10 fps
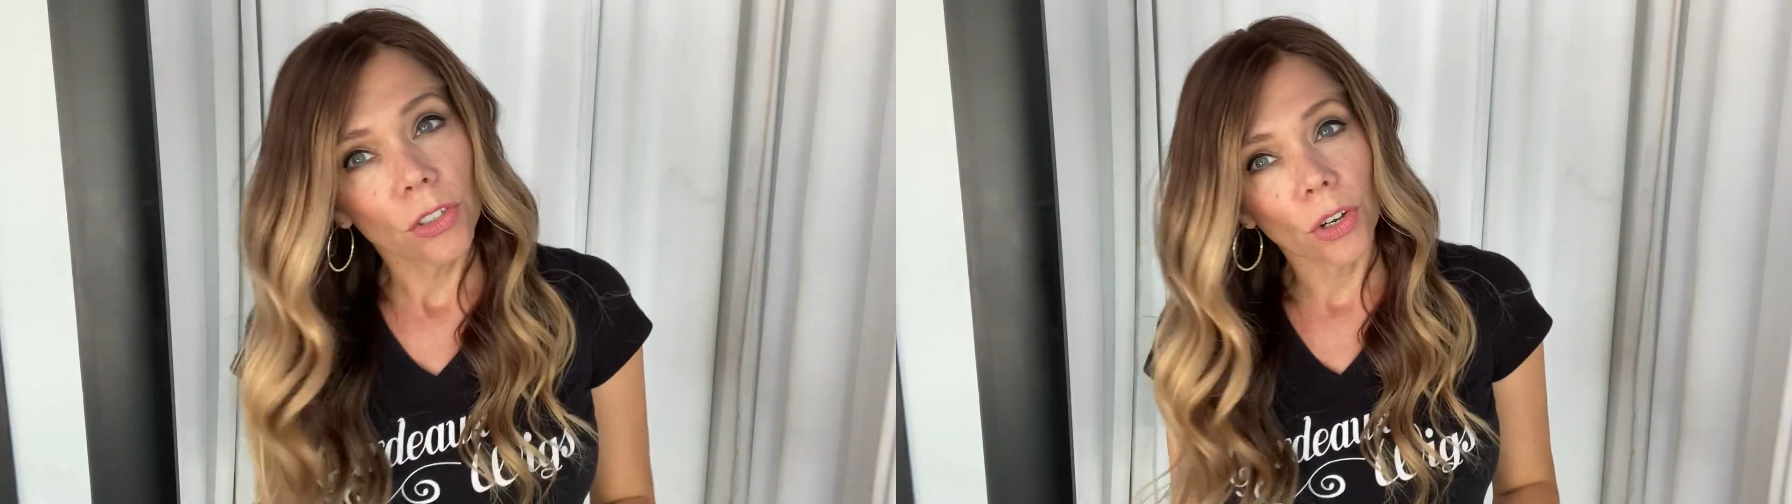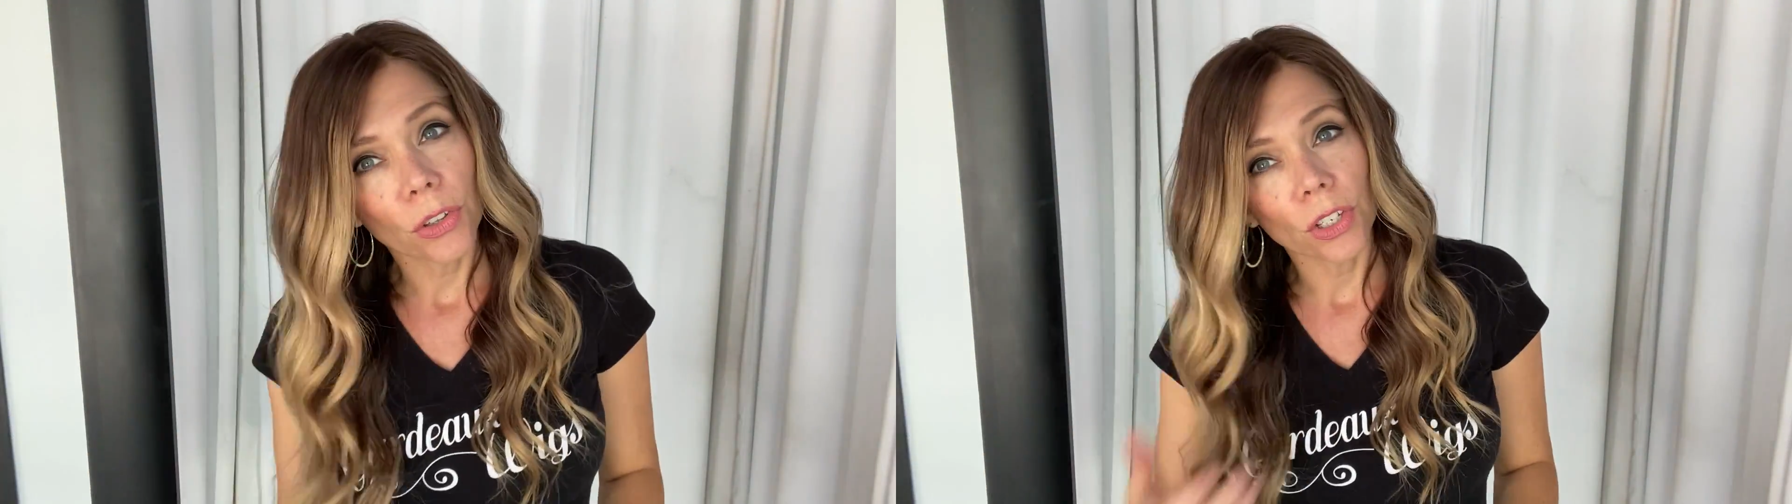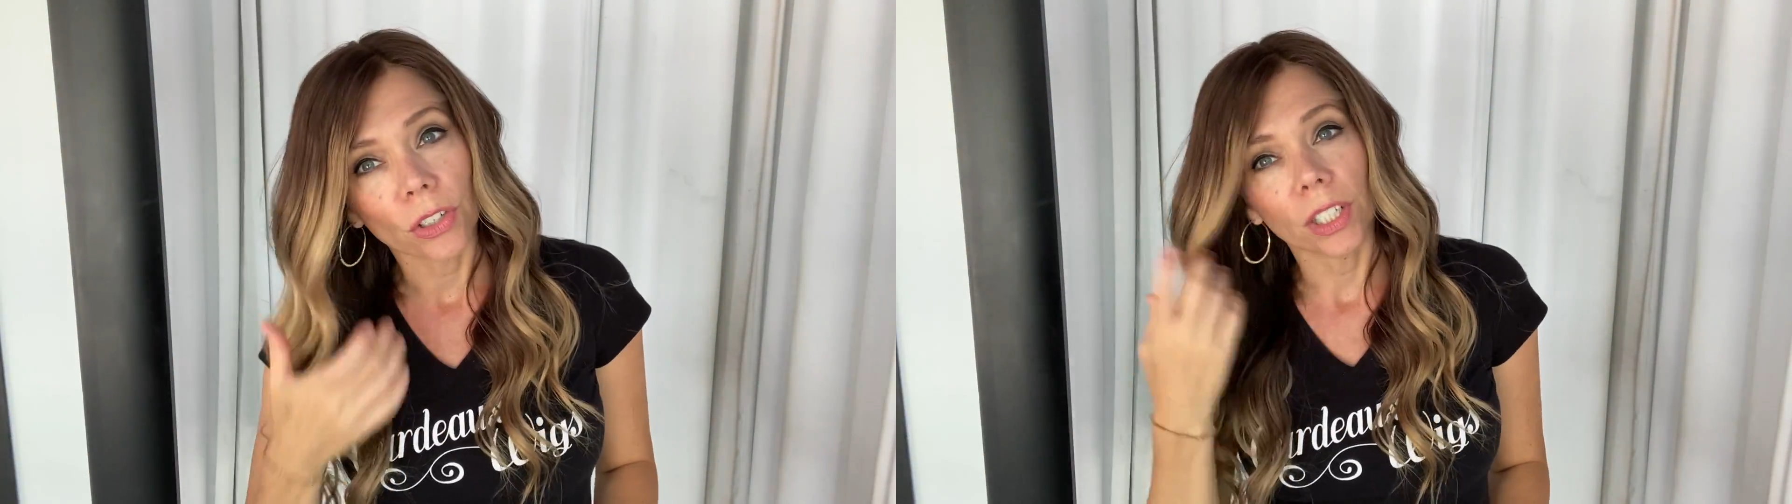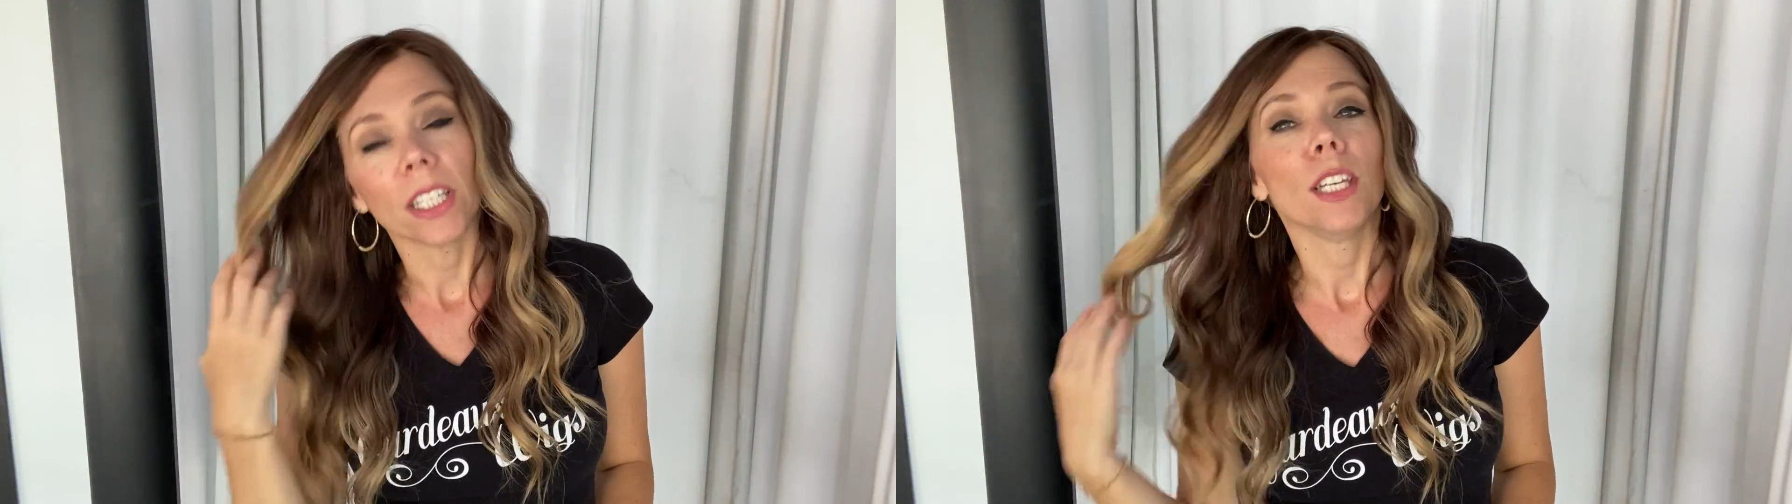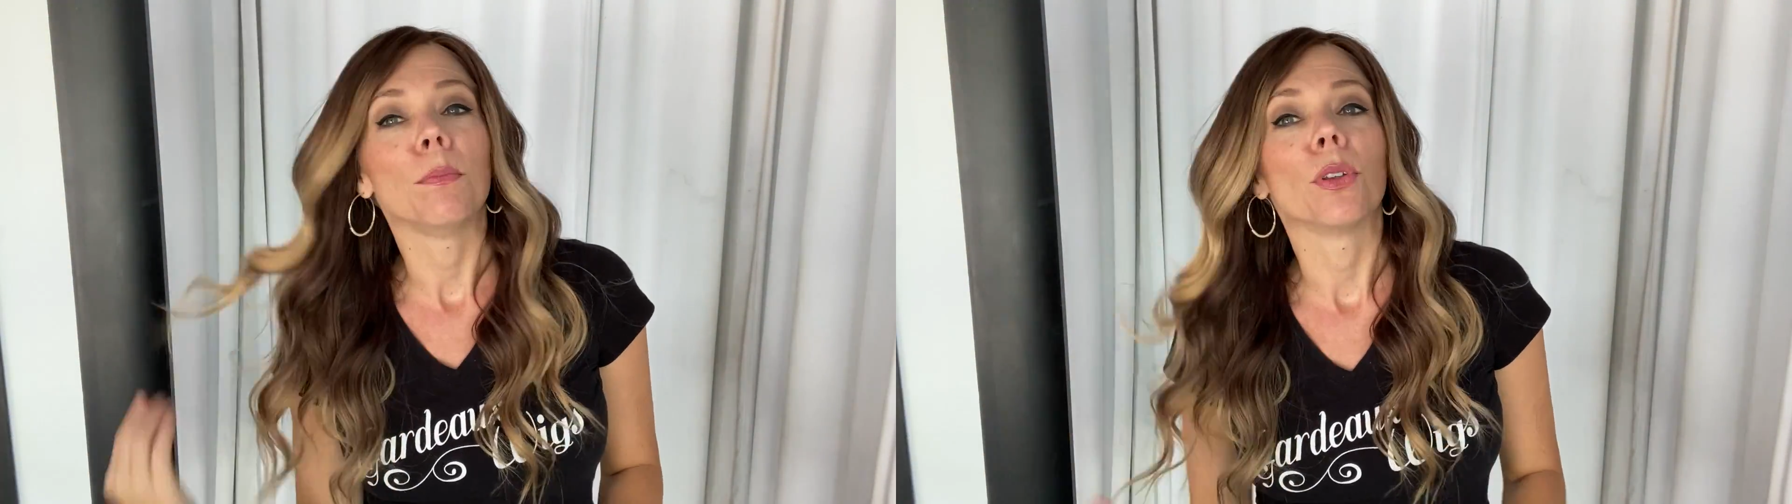know that you're gonna
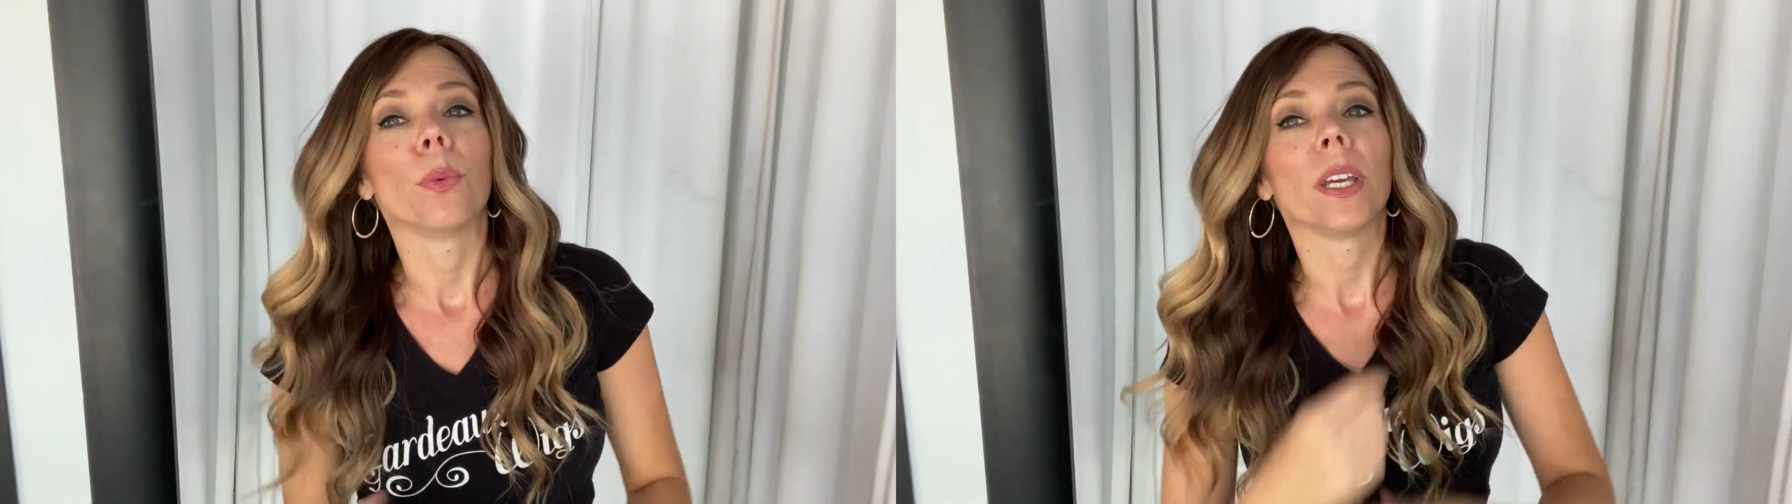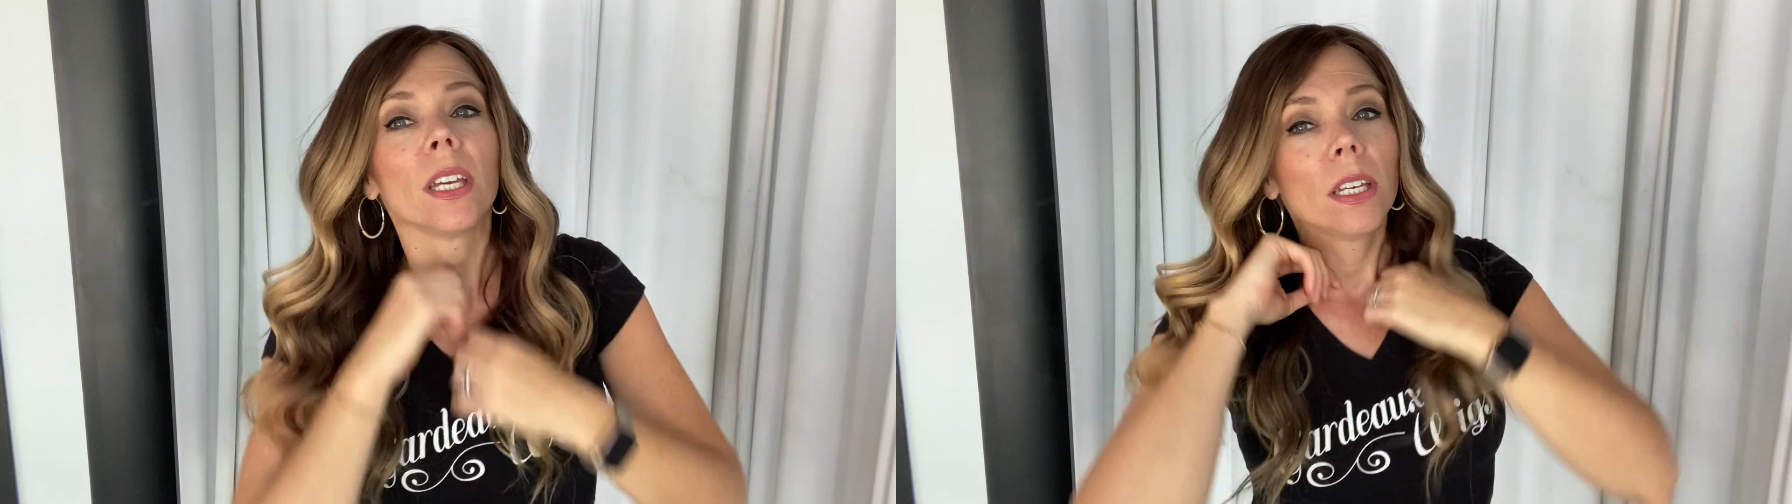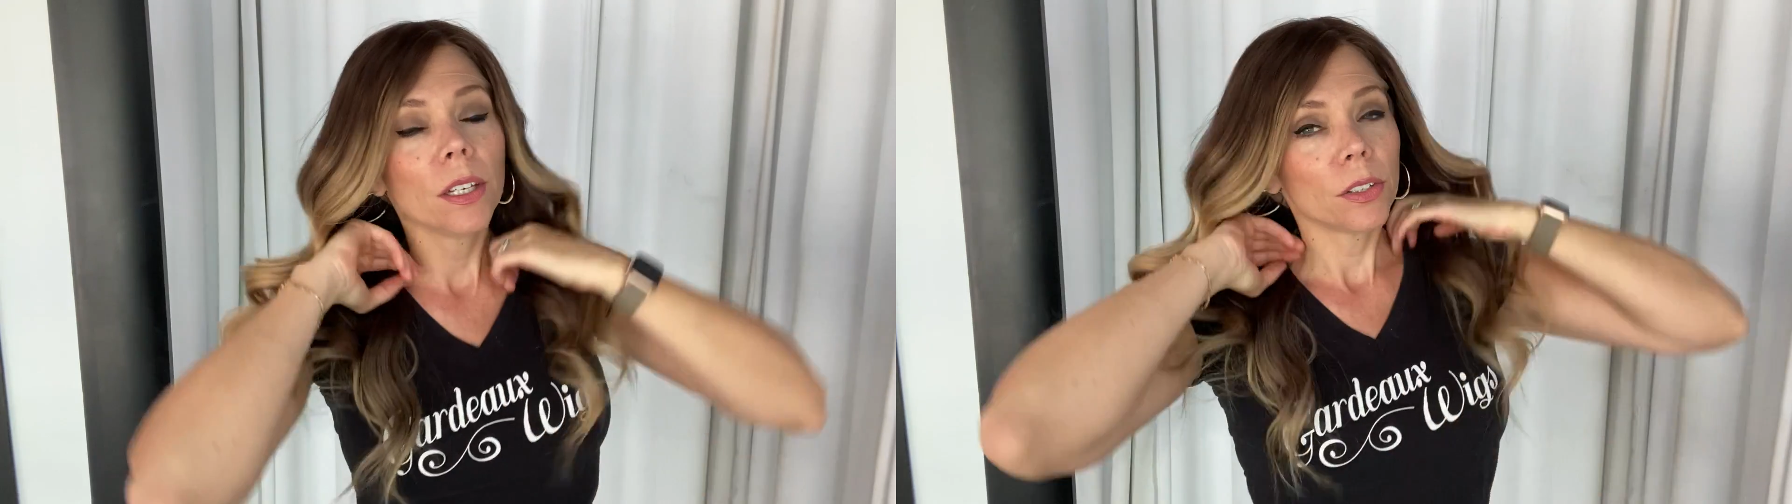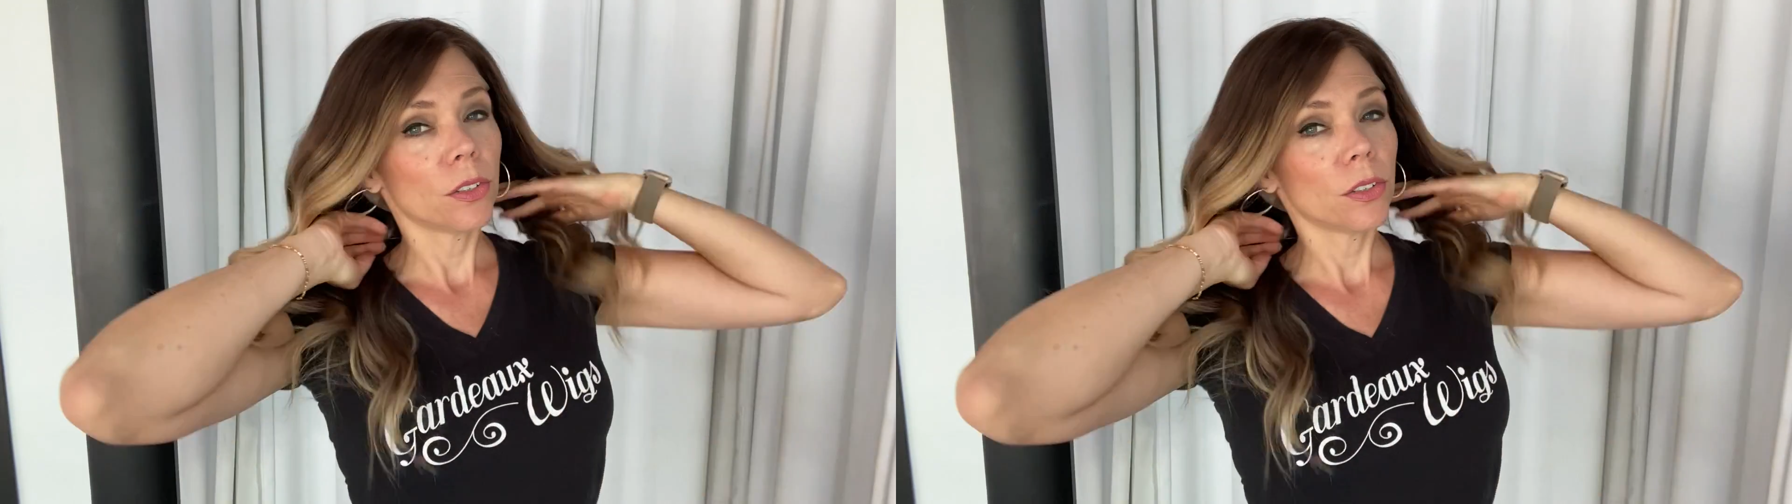keep the wig.